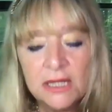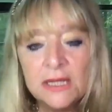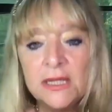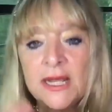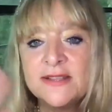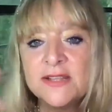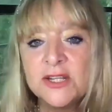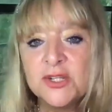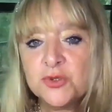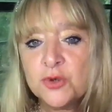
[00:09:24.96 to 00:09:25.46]

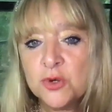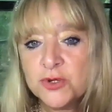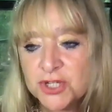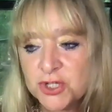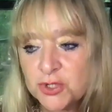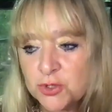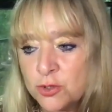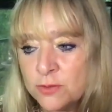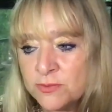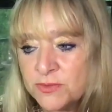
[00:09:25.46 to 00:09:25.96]
like the Georgia
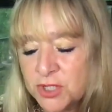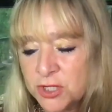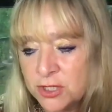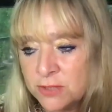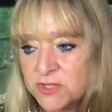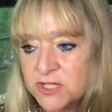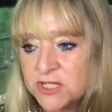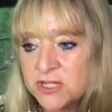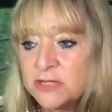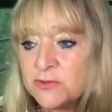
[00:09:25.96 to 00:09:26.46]

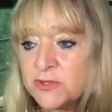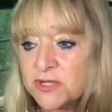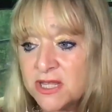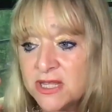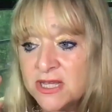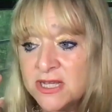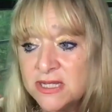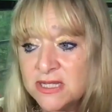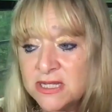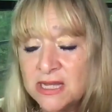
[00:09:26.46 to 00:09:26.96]
tombstones, which I
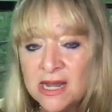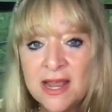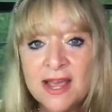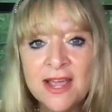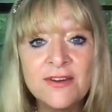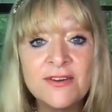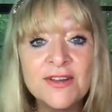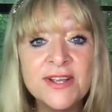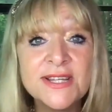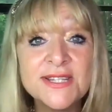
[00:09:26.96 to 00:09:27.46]
think is
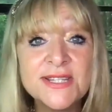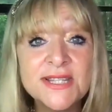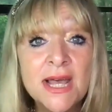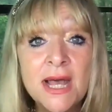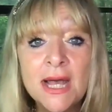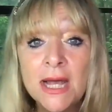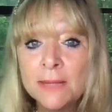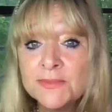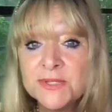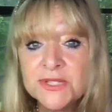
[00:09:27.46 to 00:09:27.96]
hilarious.
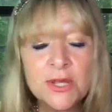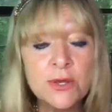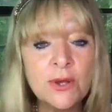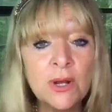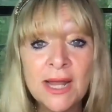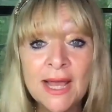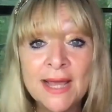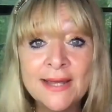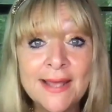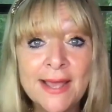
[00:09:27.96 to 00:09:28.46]
I'm so
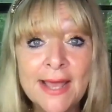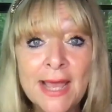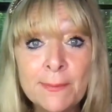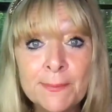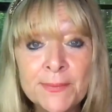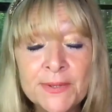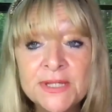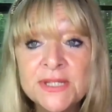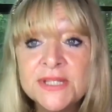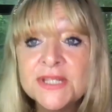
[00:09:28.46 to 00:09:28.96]
glad it
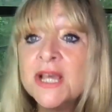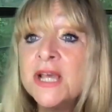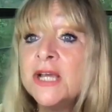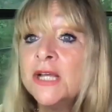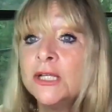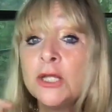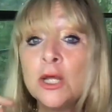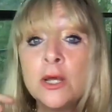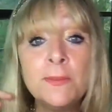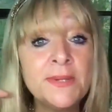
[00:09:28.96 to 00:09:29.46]
happened.
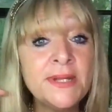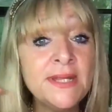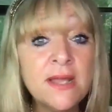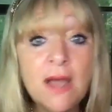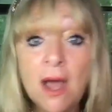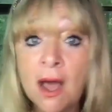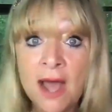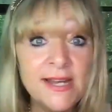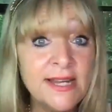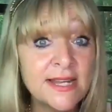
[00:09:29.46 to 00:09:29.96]

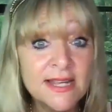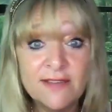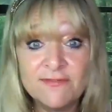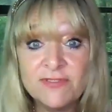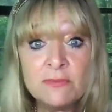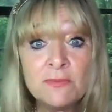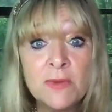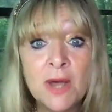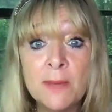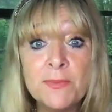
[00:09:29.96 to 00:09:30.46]
I didn't give
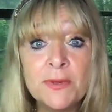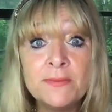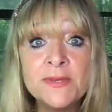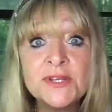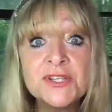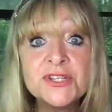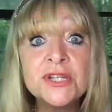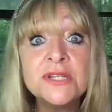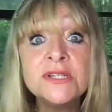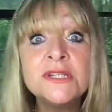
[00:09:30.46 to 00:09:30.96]
them my
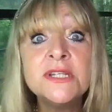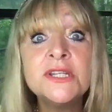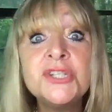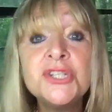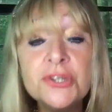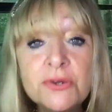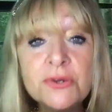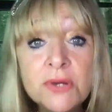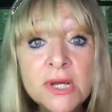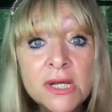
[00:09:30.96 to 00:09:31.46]
permission. Did
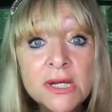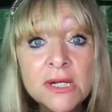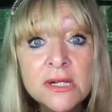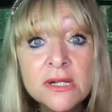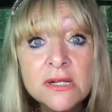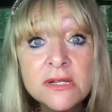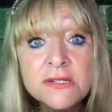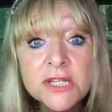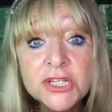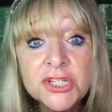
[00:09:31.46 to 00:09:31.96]
you?
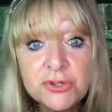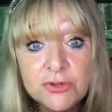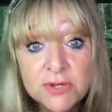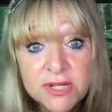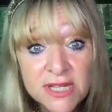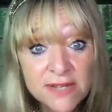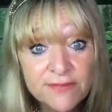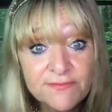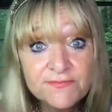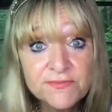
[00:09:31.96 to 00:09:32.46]
Did you give